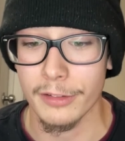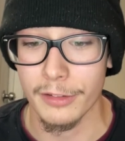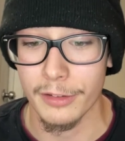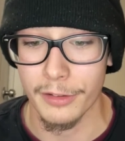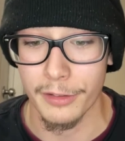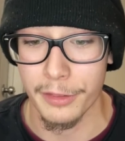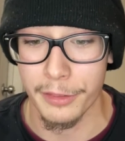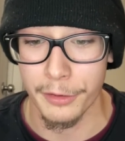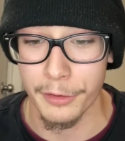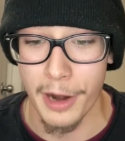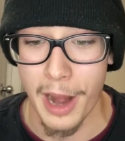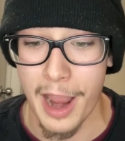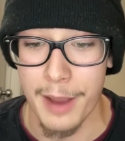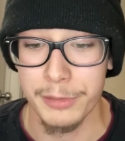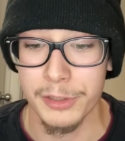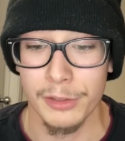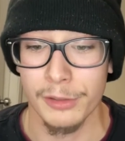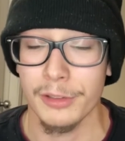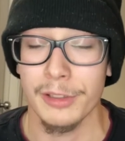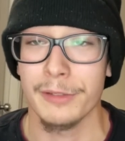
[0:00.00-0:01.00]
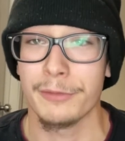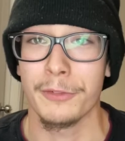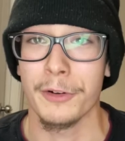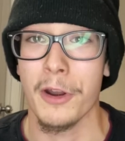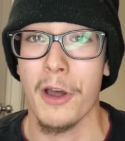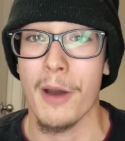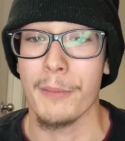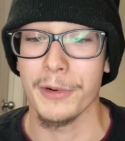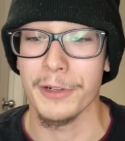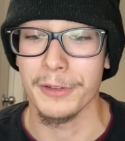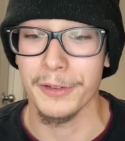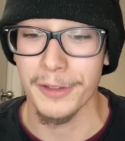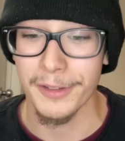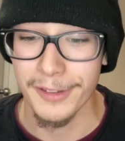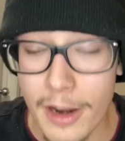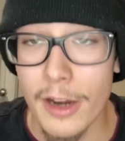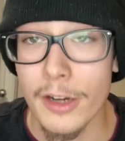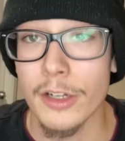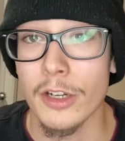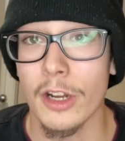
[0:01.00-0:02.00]
they're absolutely phenomenal.
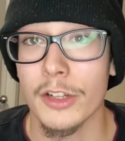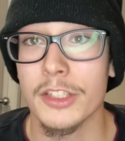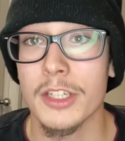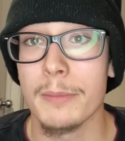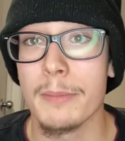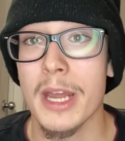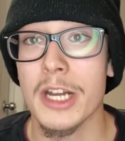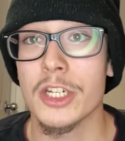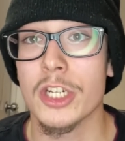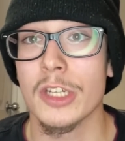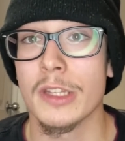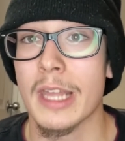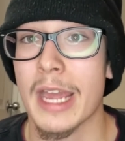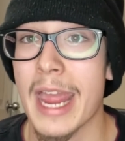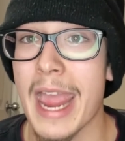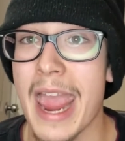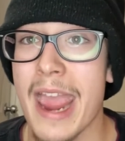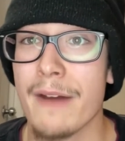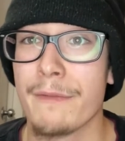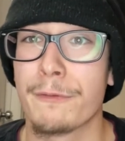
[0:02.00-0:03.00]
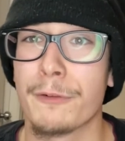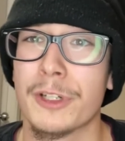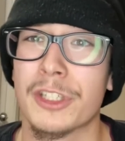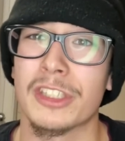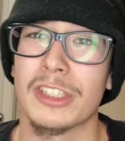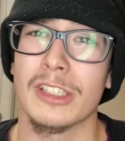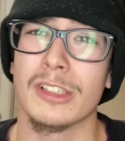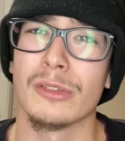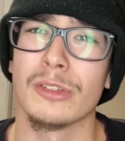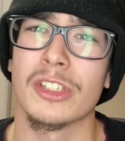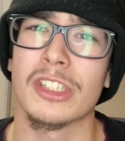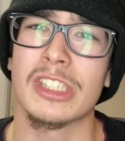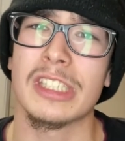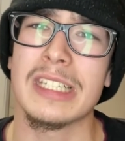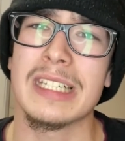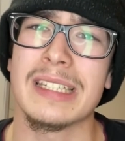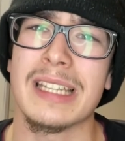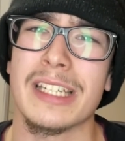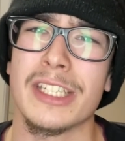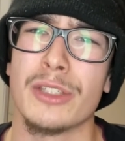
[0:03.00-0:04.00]
Not to mention that every single
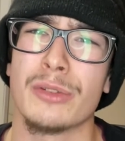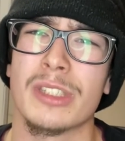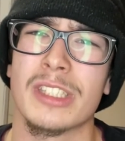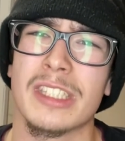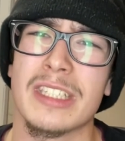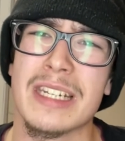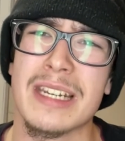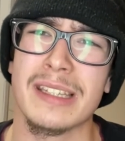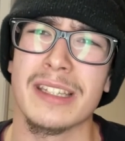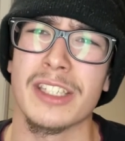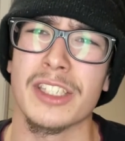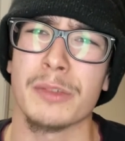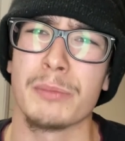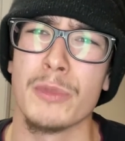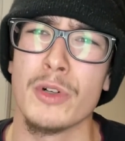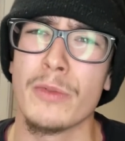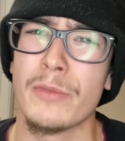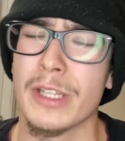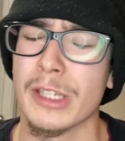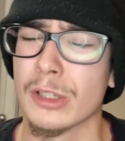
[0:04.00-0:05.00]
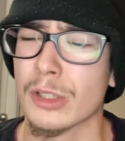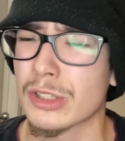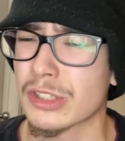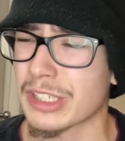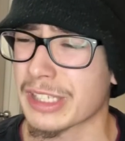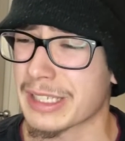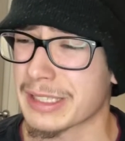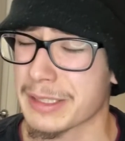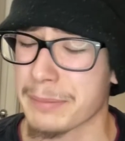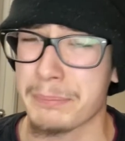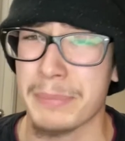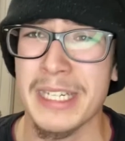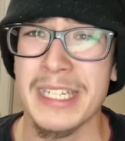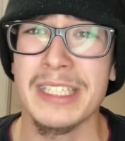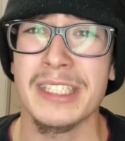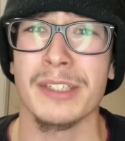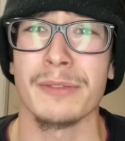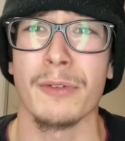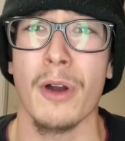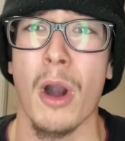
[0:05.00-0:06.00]
scene that you see in this movie looks like it's a
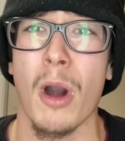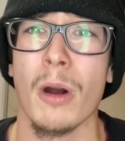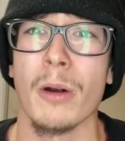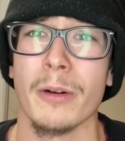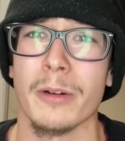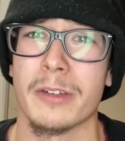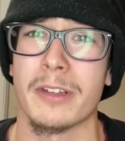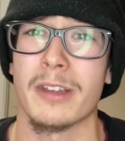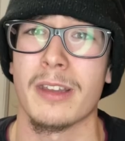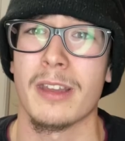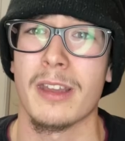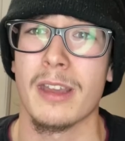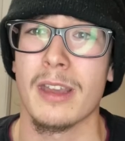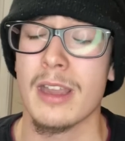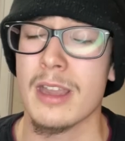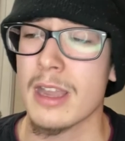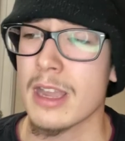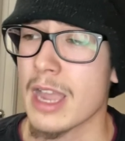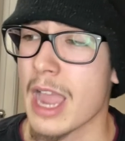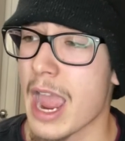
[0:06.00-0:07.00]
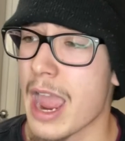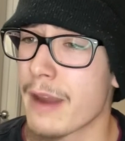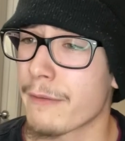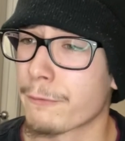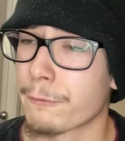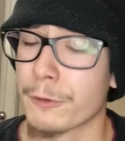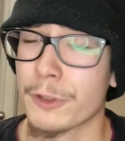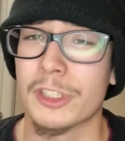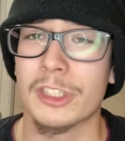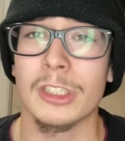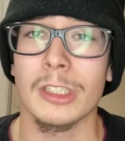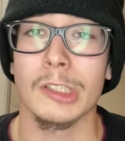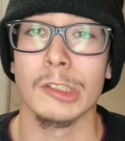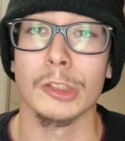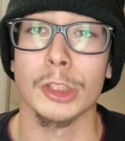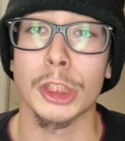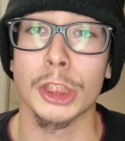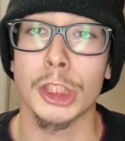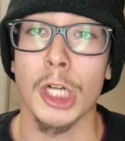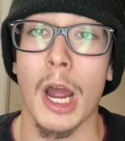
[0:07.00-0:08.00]
piece of art. Every single
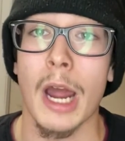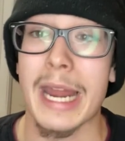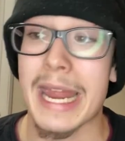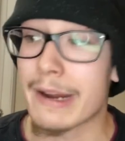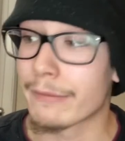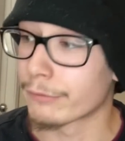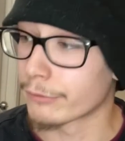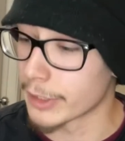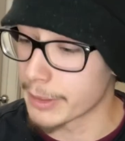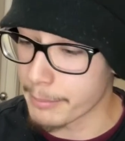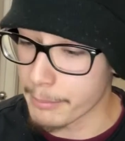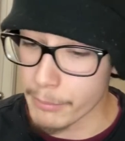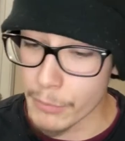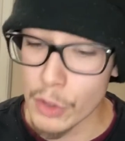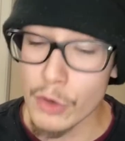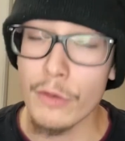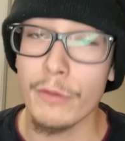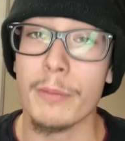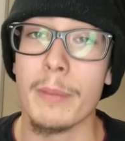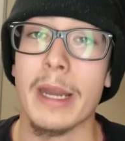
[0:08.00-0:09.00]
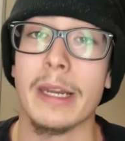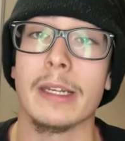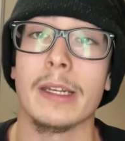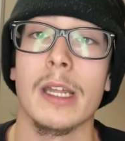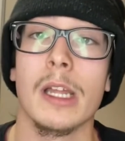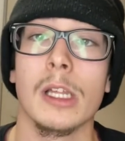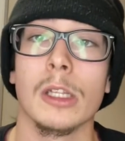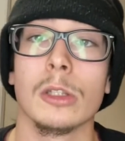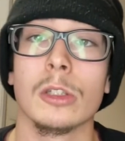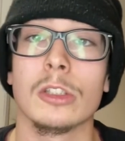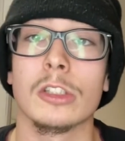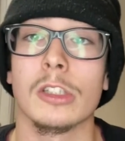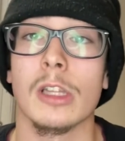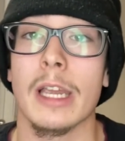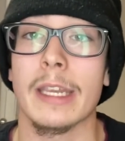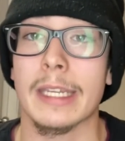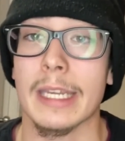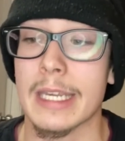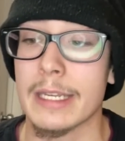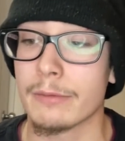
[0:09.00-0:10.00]
shot, every movement looks
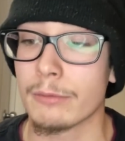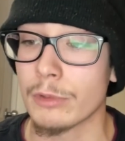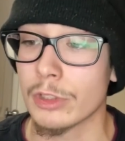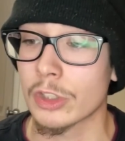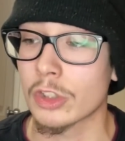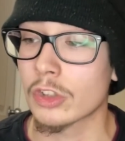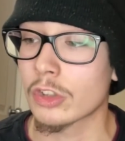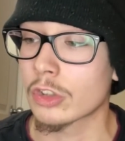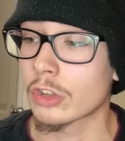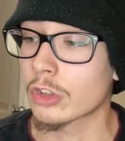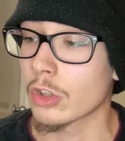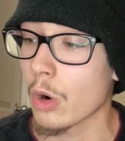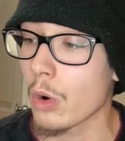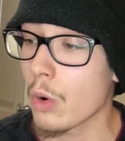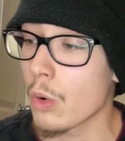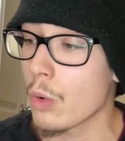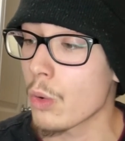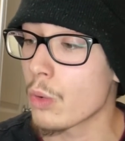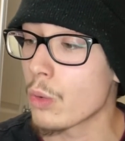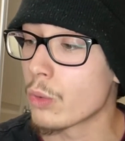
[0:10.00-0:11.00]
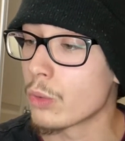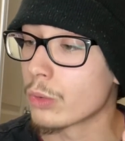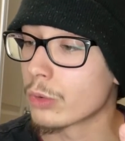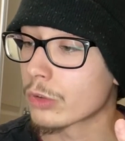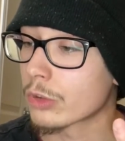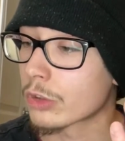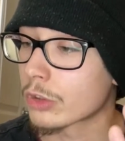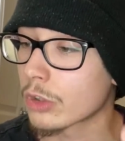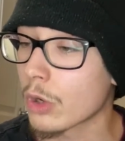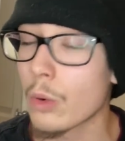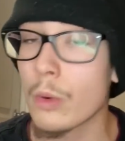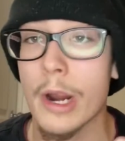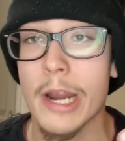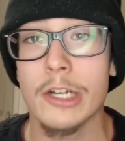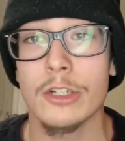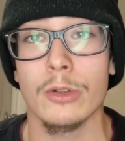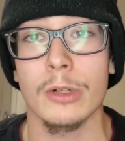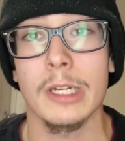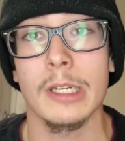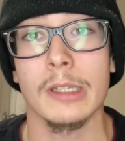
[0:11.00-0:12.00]
like it was so
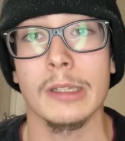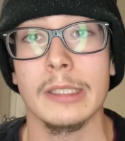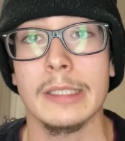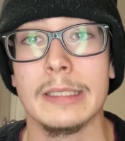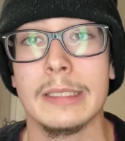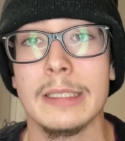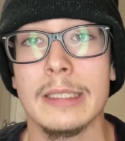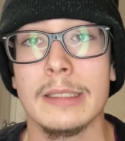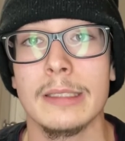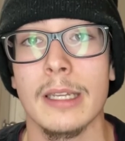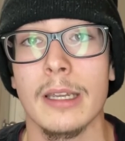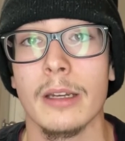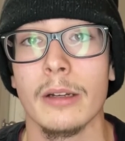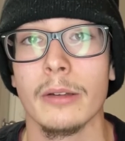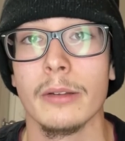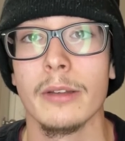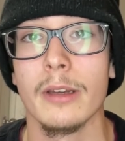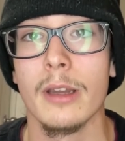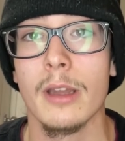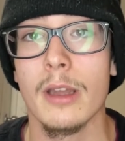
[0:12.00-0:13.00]
intricately detailed